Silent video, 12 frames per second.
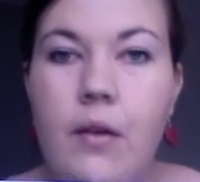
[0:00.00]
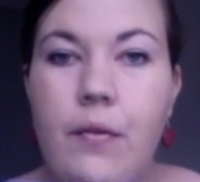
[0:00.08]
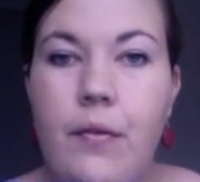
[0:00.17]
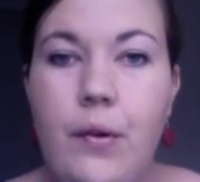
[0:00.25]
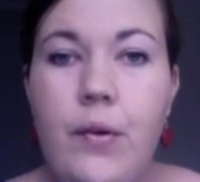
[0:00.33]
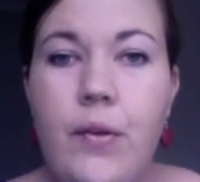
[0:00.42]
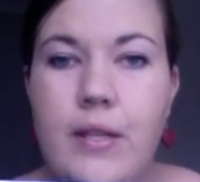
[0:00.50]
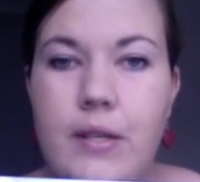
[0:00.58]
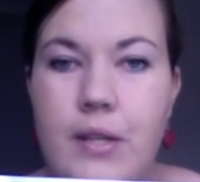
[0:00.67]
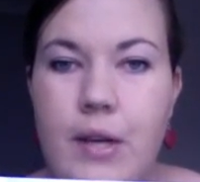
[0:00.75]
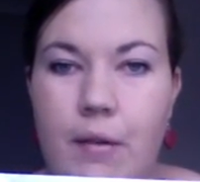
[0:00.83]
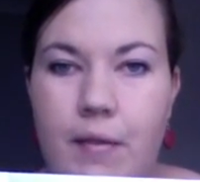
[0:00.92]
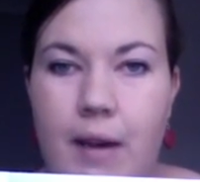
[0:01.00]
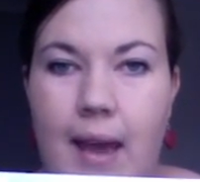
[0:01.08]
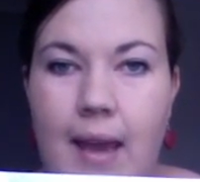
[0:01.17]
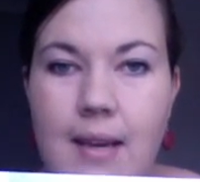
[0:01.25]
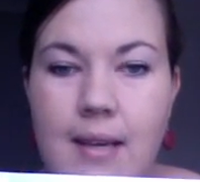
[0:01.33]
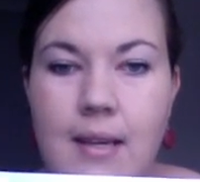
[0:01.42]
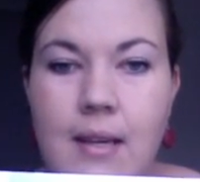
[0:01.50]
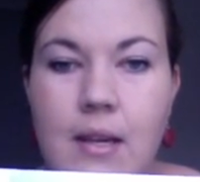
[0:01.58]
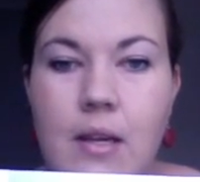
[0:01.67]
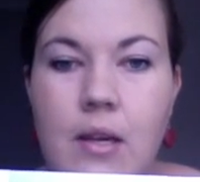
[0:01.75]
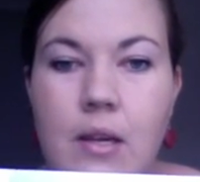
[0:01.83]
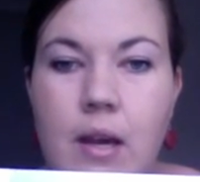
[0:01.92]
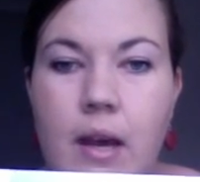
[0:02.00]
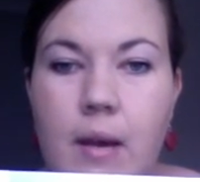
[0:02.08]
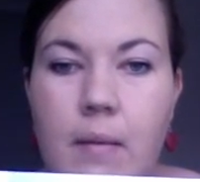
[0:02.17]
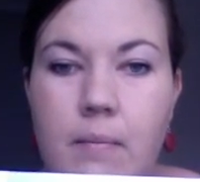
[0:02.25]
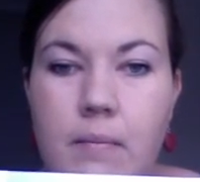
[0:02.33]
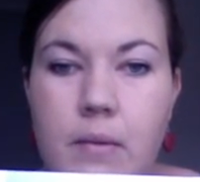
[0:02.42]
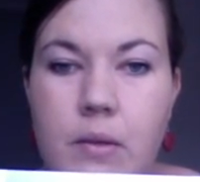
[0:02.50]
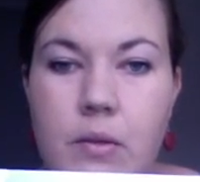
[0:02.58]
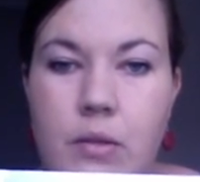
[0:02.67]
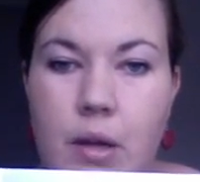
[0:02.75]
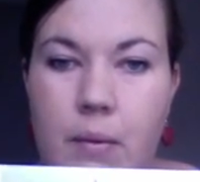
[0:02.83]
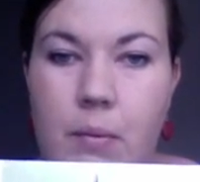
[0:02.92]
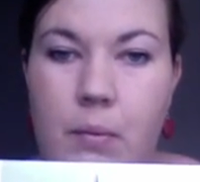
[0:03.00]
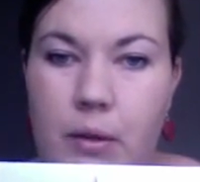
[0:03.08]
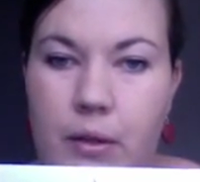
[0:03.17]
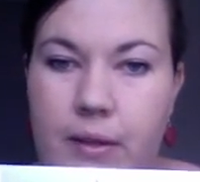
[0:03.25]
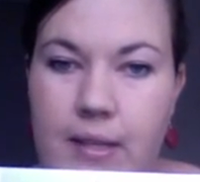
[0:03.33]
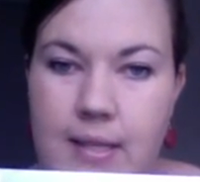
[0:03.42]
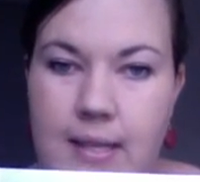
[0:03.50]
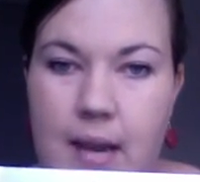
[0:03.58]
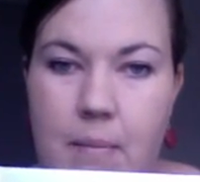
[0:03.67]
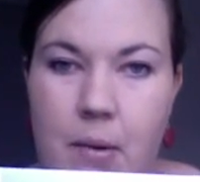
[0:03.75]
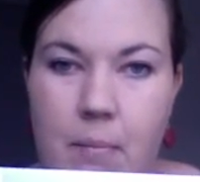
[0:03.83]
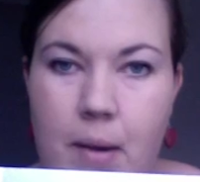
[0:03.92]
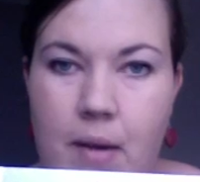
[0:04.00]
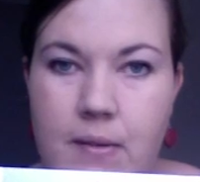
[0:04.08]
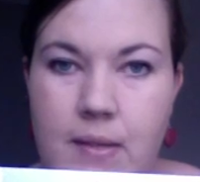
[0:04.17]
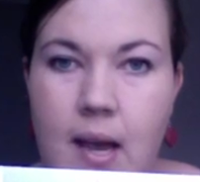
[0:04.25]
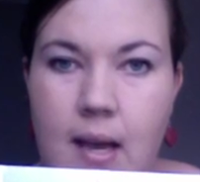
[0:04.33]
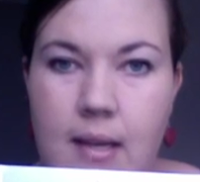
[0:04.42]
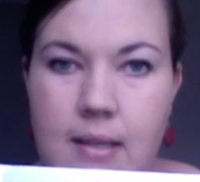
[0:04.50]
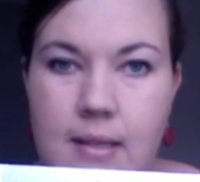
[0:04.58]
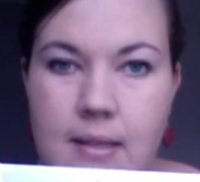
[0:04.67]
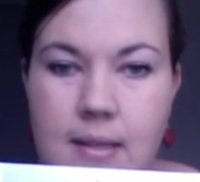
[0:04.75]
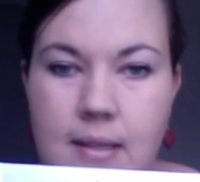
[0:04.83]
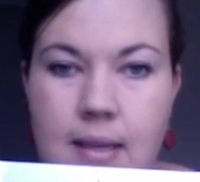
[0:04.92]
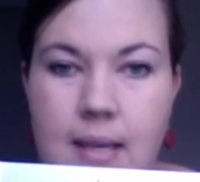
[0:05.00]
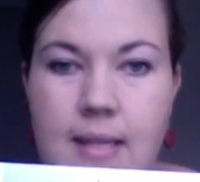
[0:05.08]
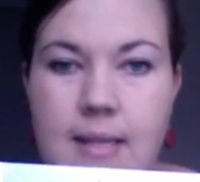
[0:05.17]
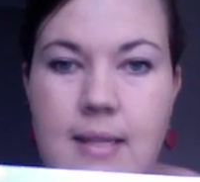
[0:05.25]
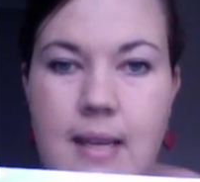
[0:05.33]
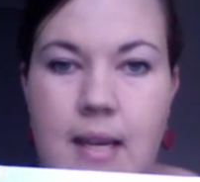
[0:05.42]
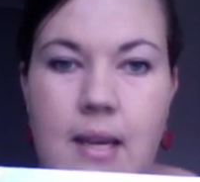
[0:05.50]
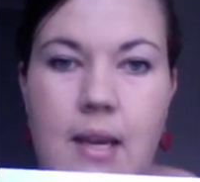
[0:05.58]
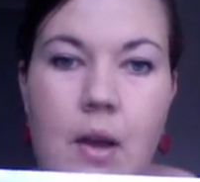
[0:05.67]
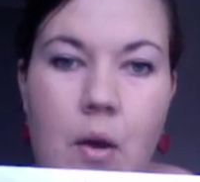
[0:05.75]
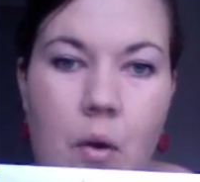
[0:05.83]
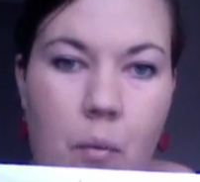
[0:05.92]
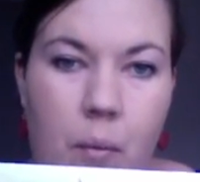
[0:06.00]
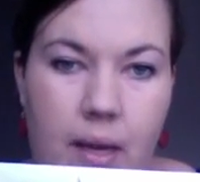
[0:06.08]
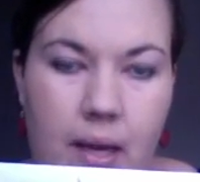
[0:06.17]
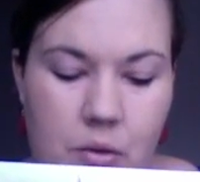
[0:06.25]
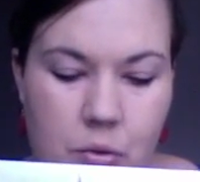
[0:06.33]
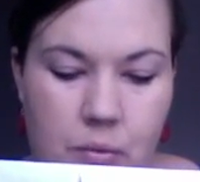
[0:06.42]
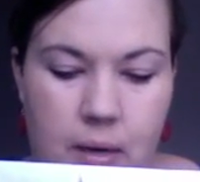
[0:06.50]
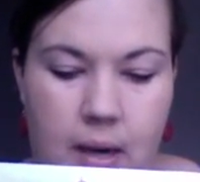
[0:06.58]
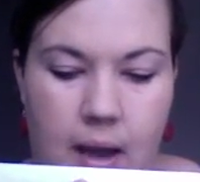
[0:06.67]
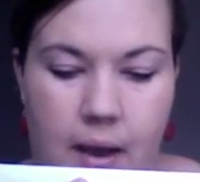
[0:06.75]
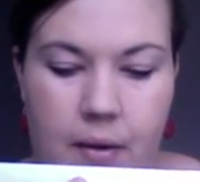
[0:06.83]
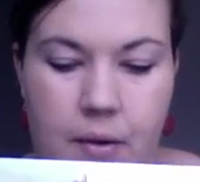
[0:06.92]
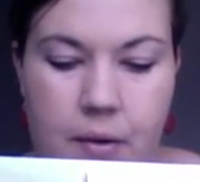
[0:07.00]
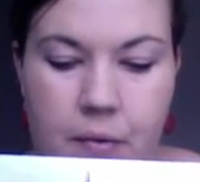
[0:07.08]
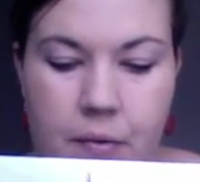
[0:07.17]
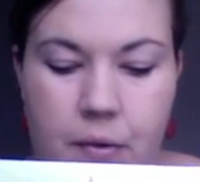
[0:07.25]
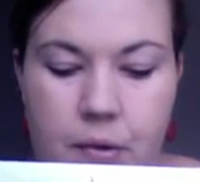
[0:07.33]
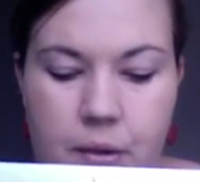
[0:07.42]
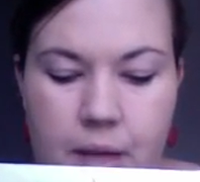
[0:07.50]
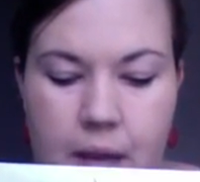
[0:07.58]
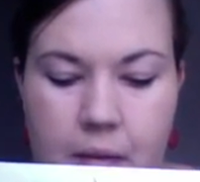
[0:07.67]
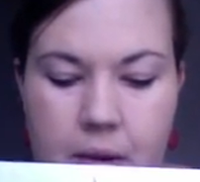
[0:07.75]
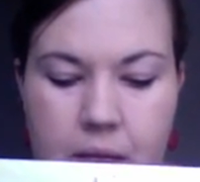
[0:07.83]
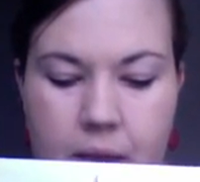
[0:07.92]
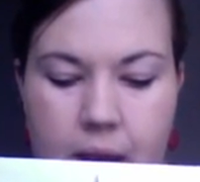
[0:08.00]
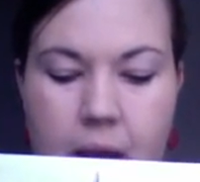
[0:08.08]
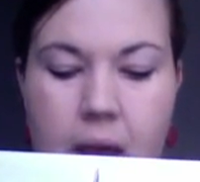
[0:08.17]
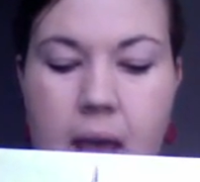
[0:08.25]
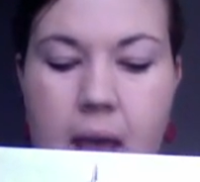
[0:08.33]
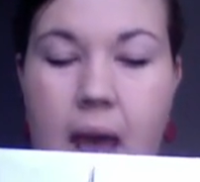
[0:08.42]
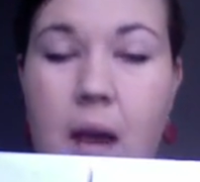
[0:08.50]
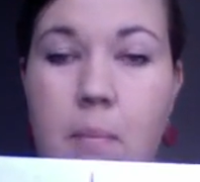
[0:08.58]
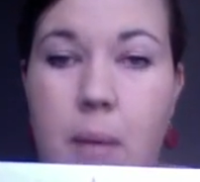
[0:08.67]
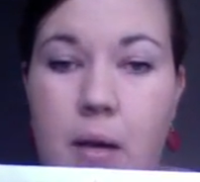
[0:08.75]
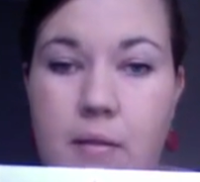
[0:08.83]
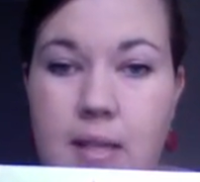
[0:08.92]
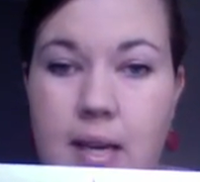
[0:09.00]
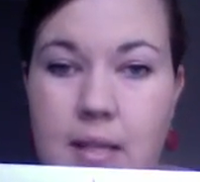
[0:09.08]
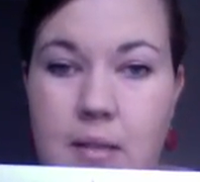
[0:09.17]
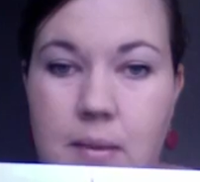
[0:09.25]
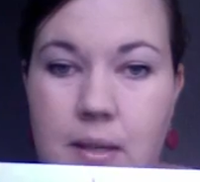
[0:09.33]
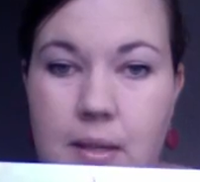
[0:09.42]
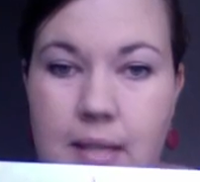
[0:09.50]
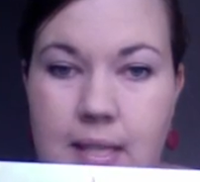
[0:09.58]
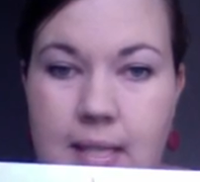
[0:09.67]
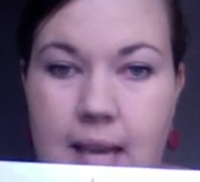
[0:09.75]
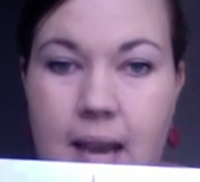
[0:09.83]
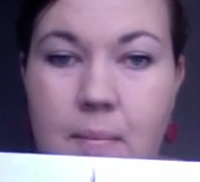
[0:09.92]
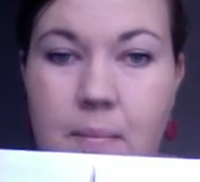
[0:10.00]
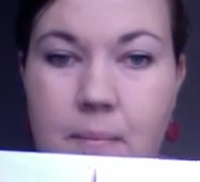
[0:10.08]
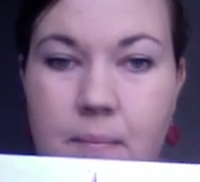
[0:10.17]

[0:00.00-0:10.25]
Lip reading: through the snowflake, so it will look the same on both sides. Let's see. We can draw a line through there, and both sides will look the same.